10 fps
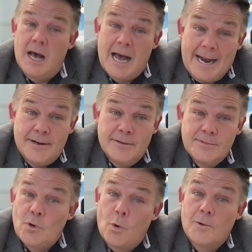items
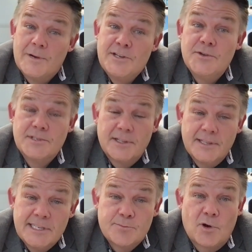or reduce the
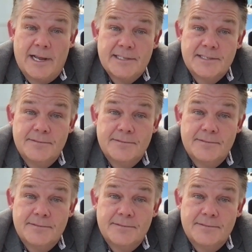list price.